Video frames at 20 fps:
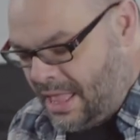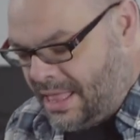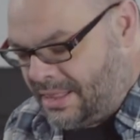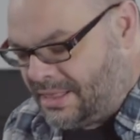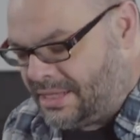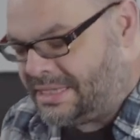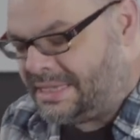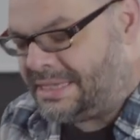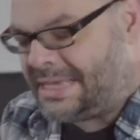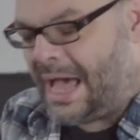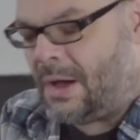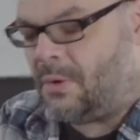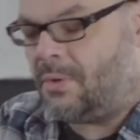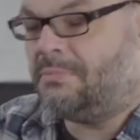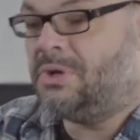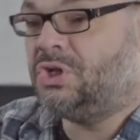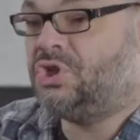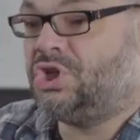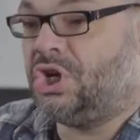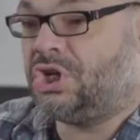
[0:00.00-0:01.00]
This is how a
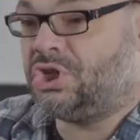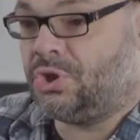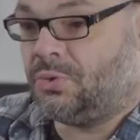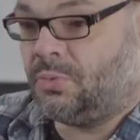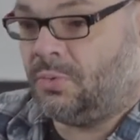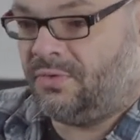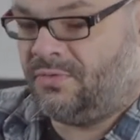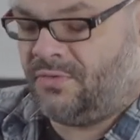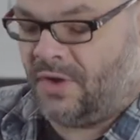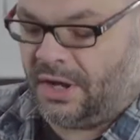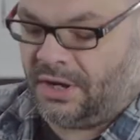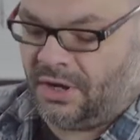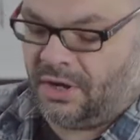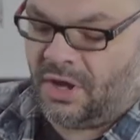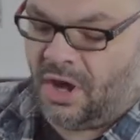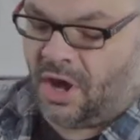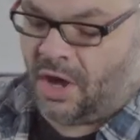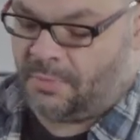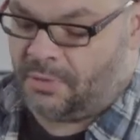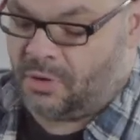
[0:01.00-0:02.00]
magician would find a
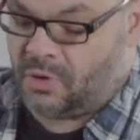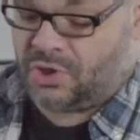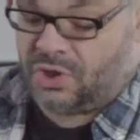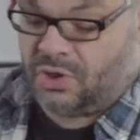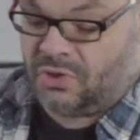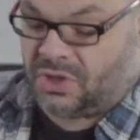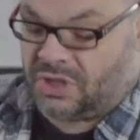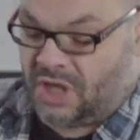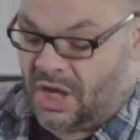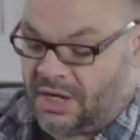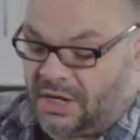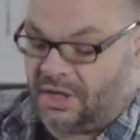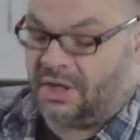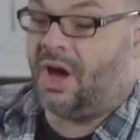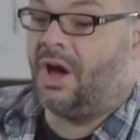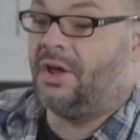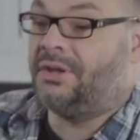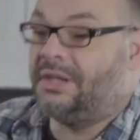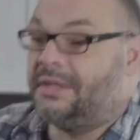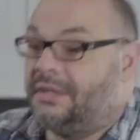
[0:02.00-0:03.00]
card, because you signed a
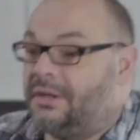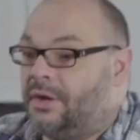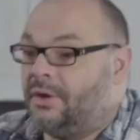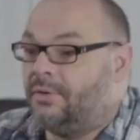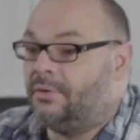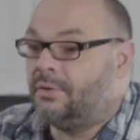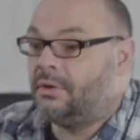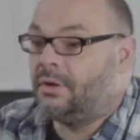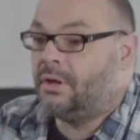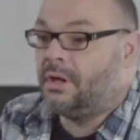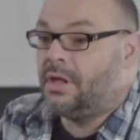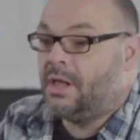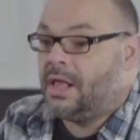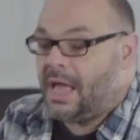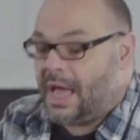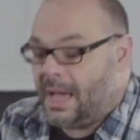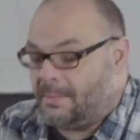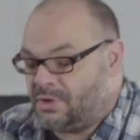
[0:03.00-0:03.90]
card, didn't you? Mm -hmm.